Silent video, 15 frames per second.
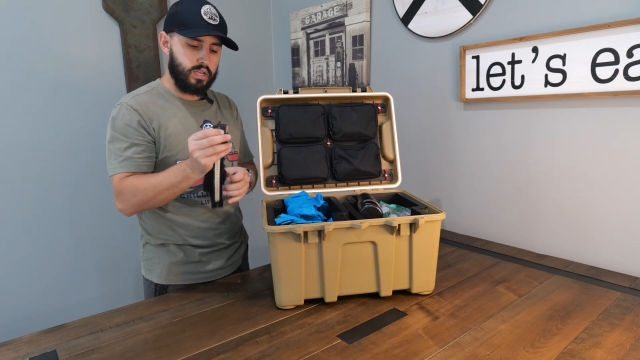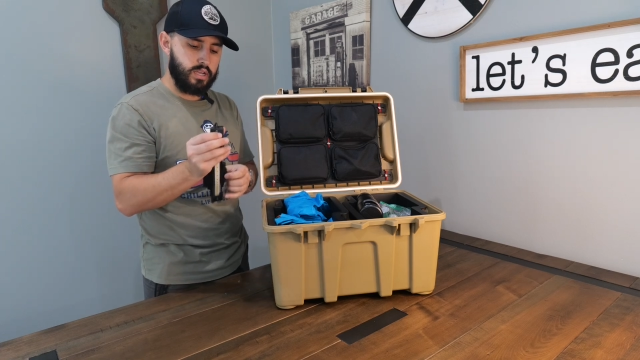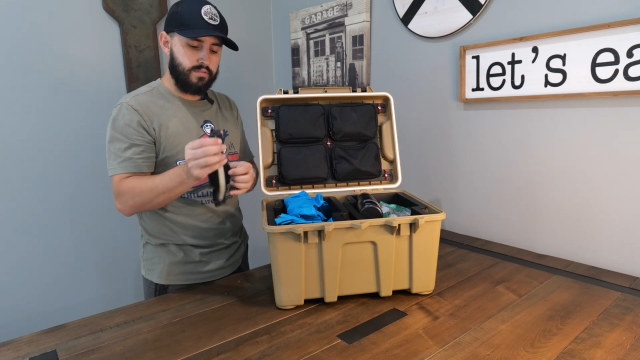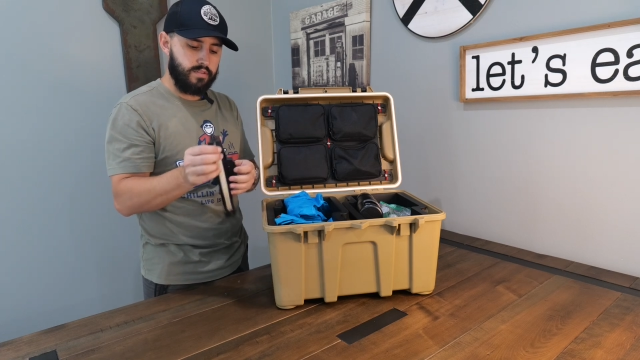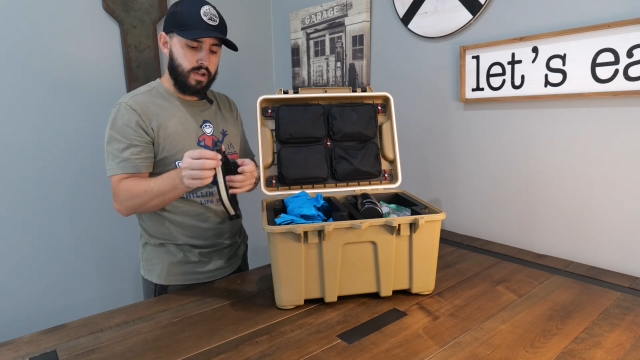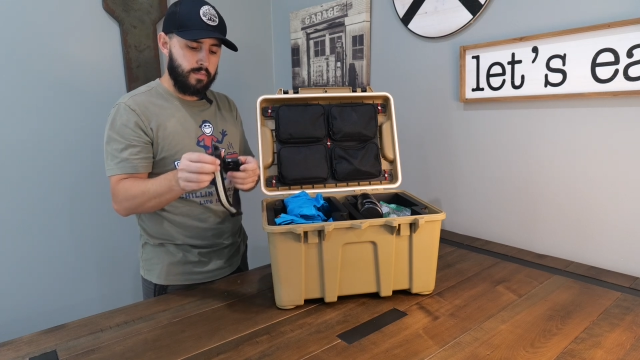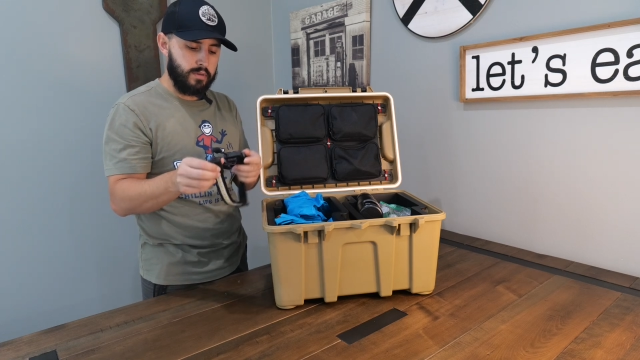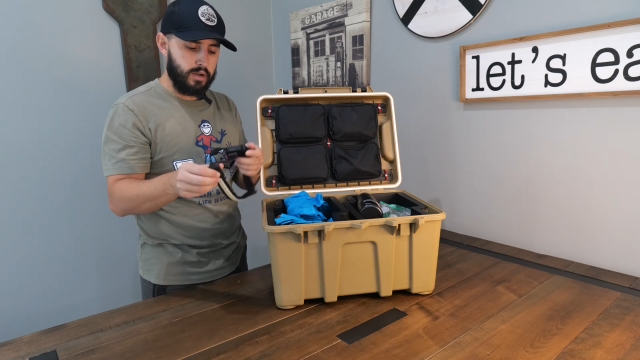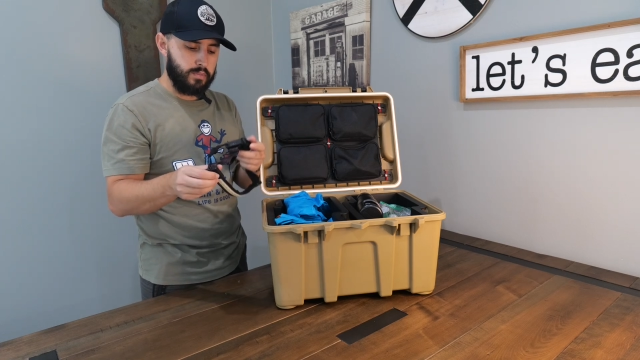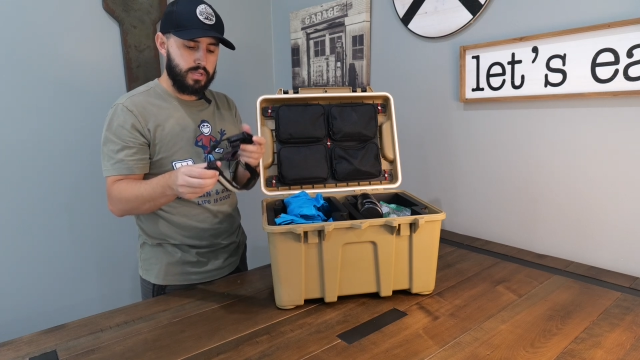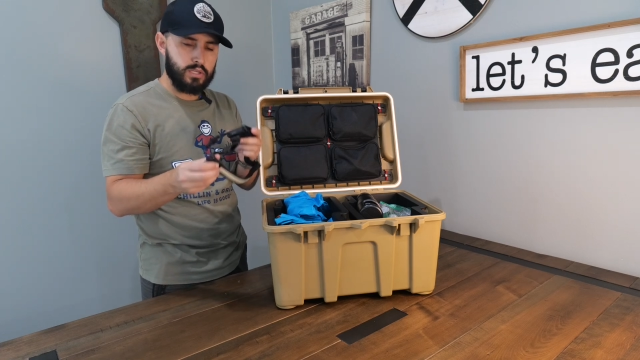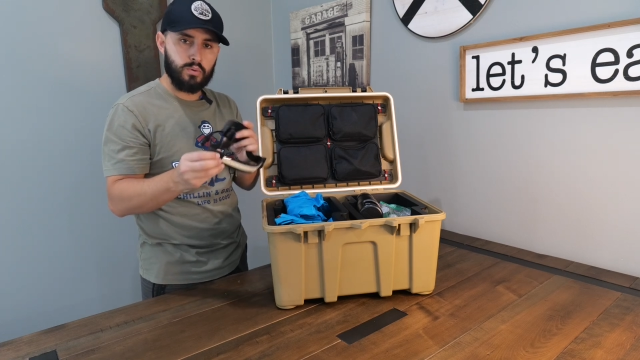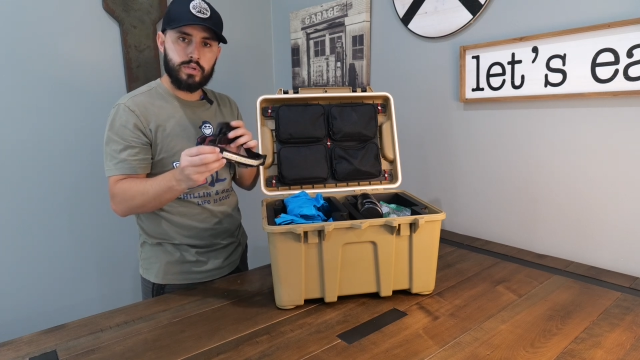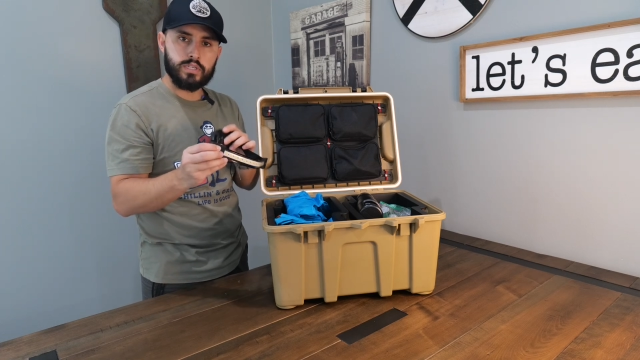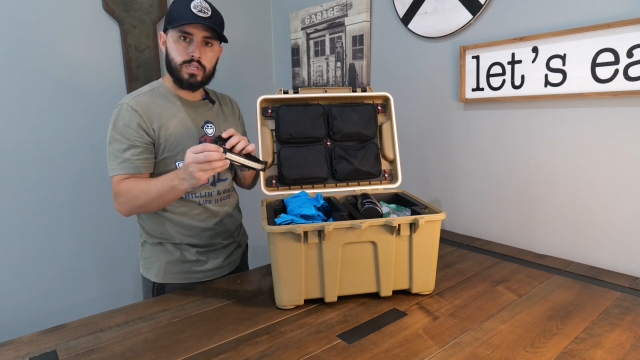if I'm gonna be
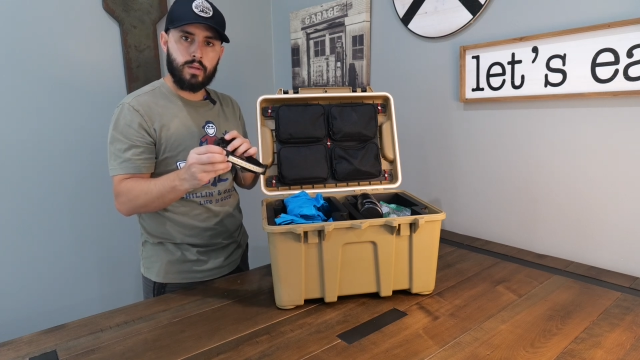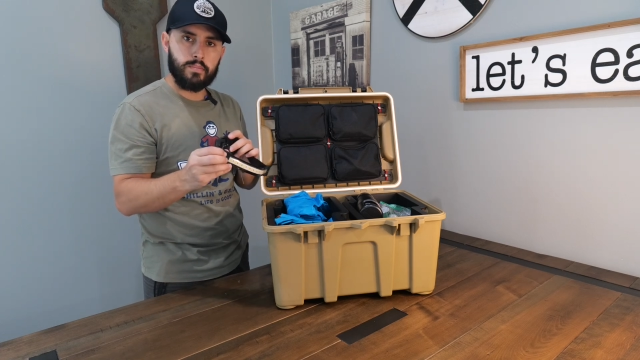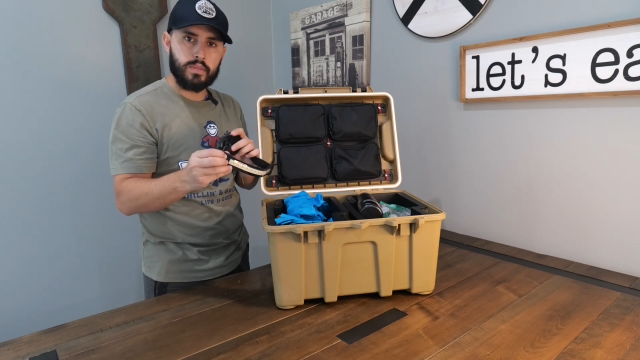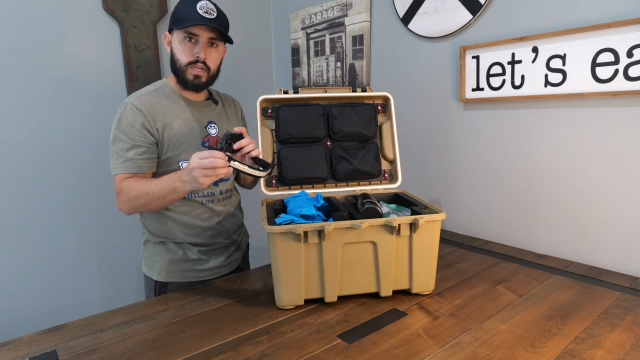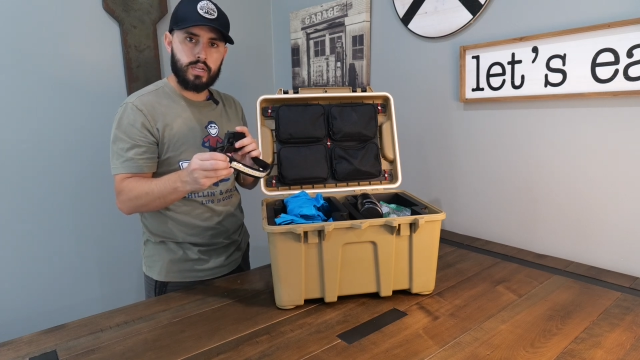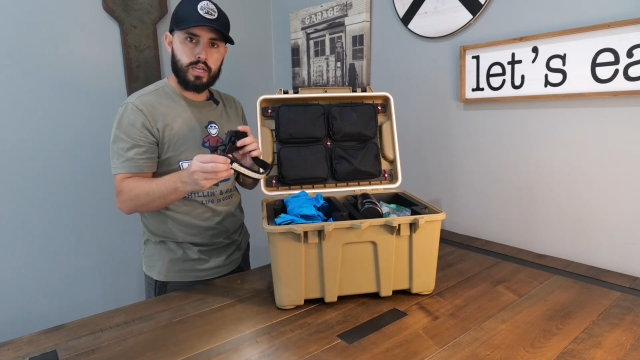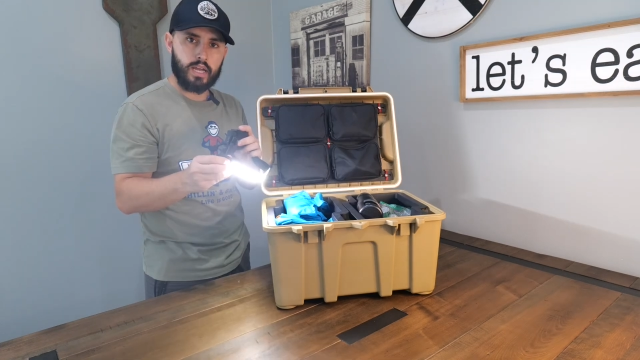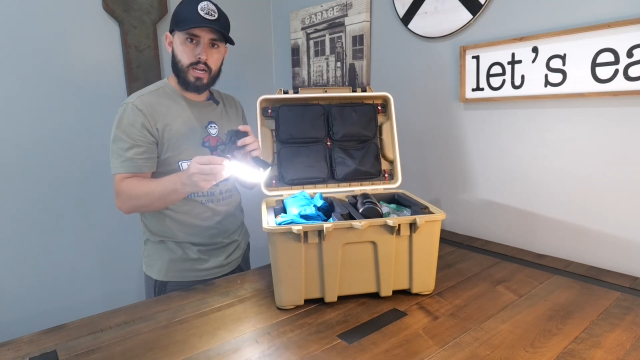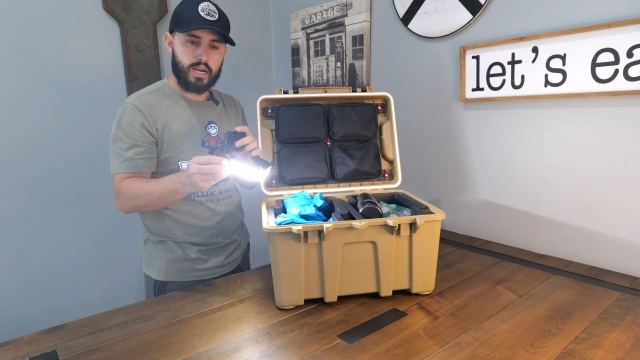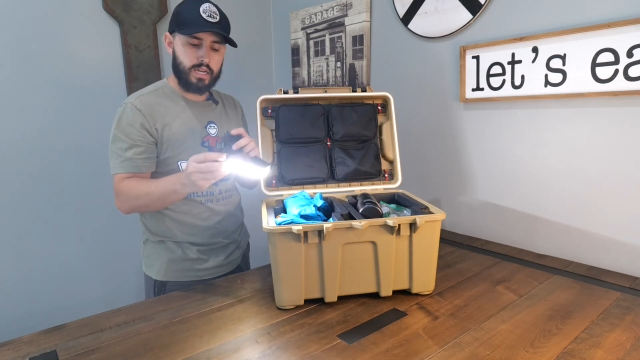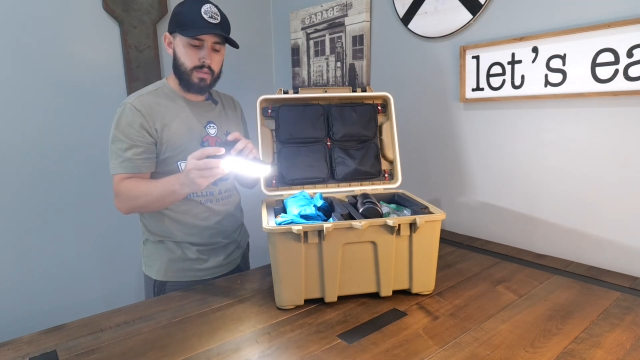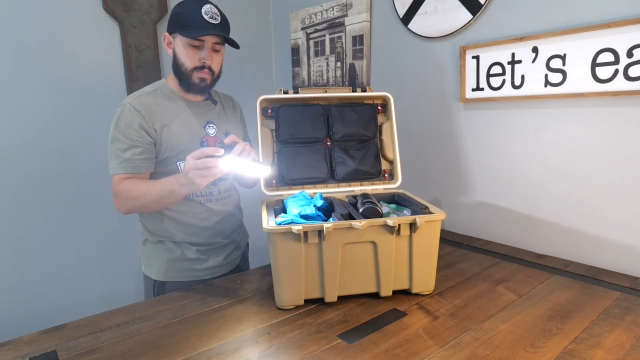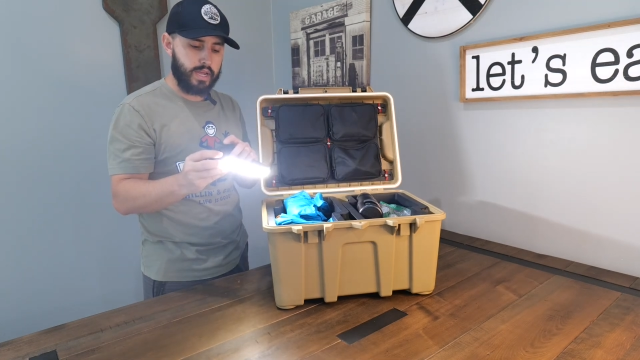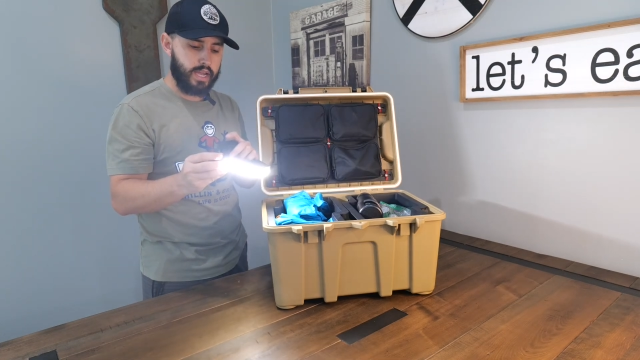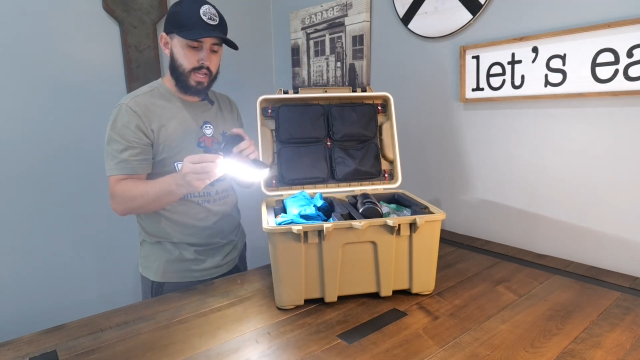doing something and I
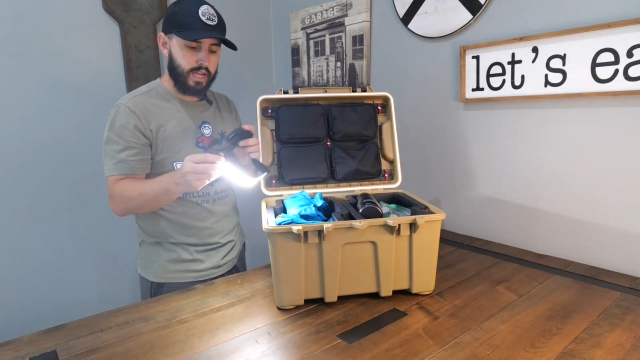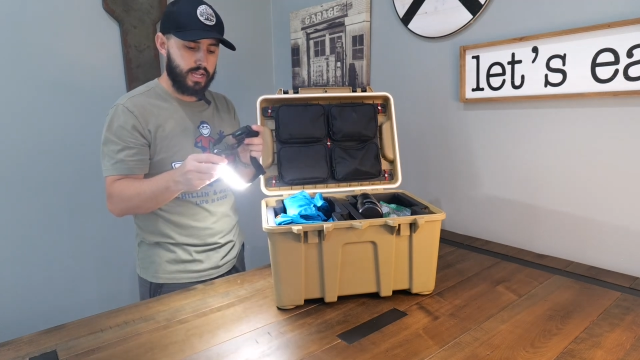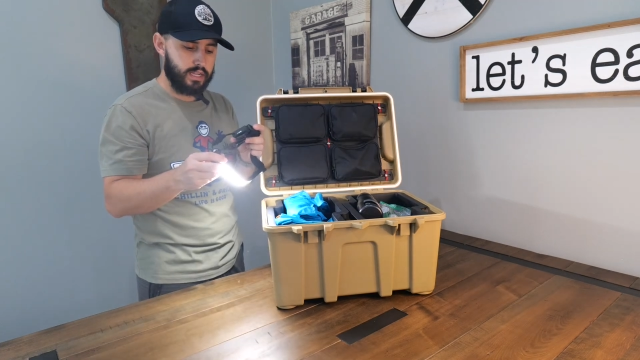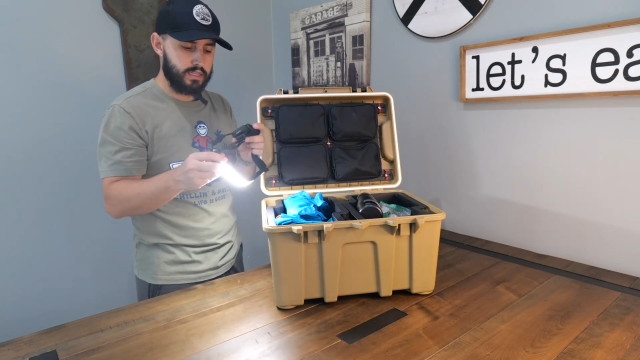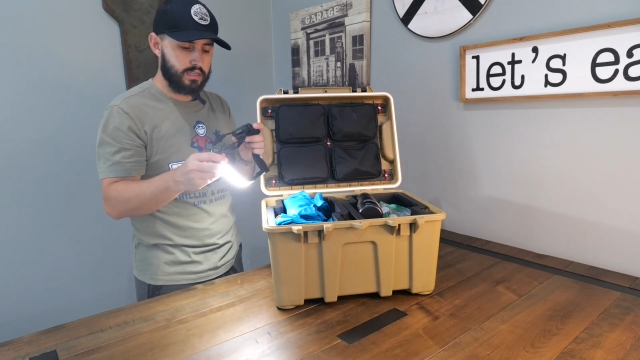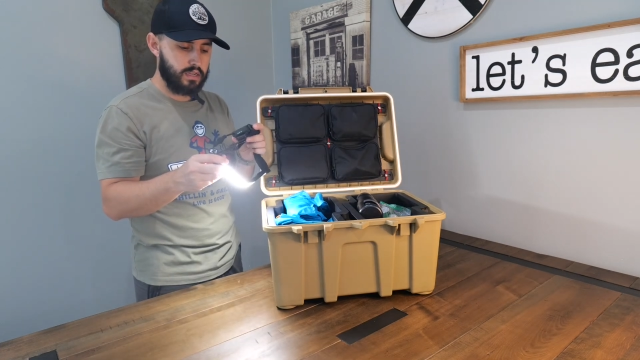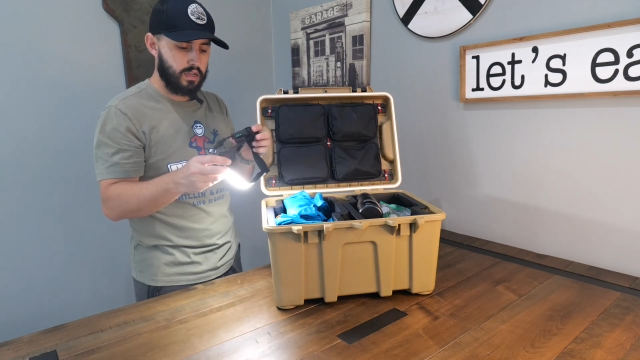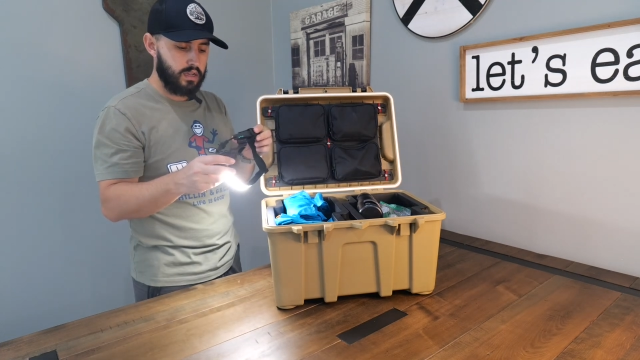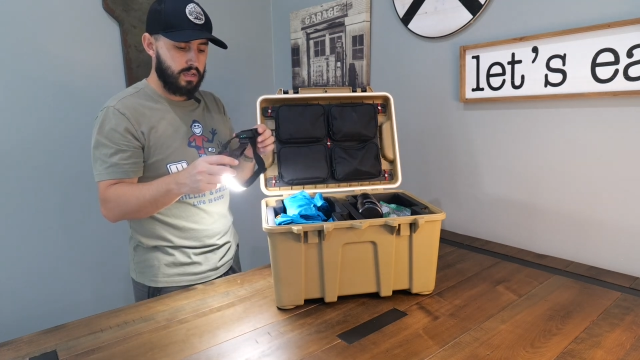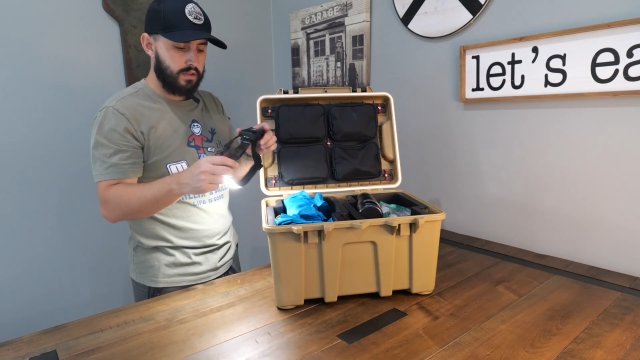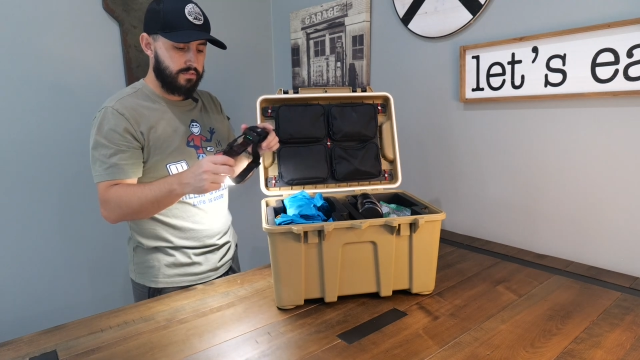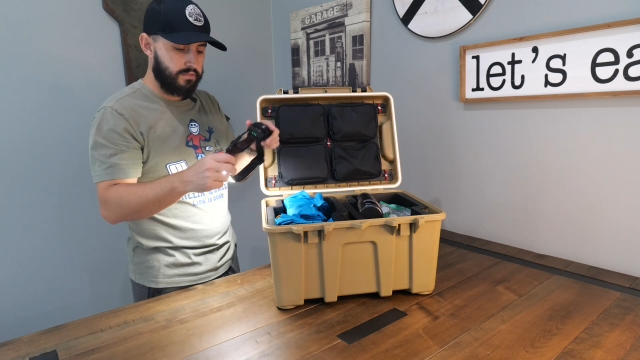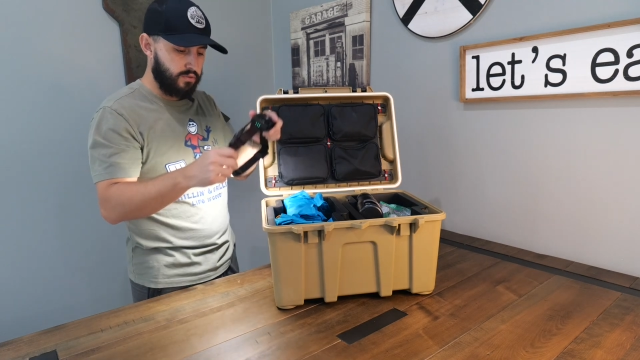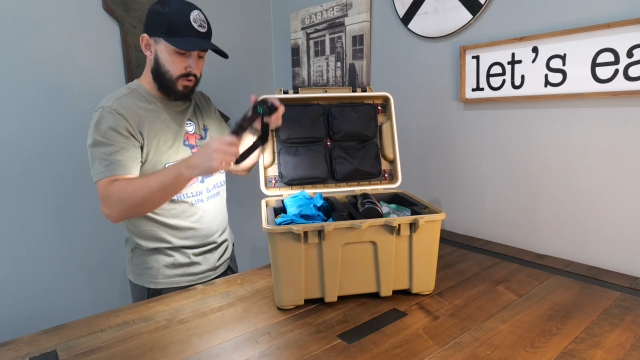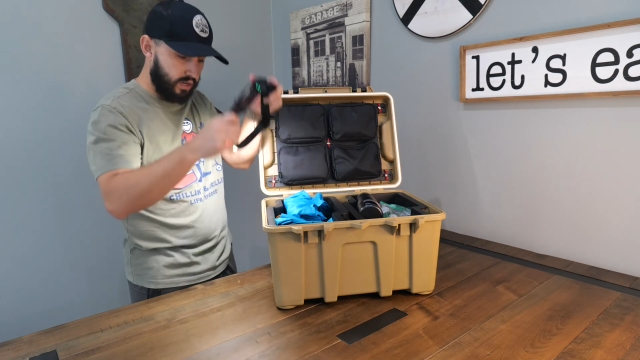need my hands free,